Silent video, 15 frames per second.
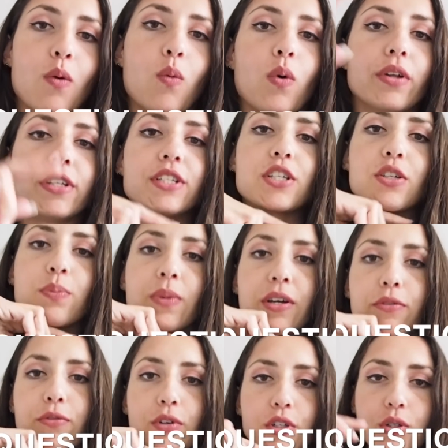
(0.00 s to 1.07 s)
Well, this is my
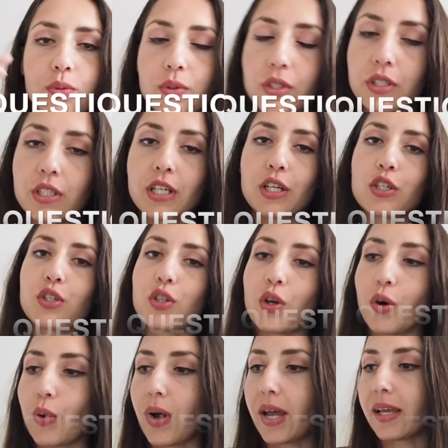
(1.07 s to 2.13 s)
first wheelchair,
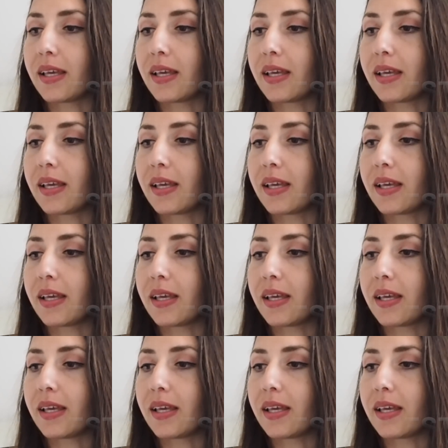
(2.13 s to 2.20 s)
so I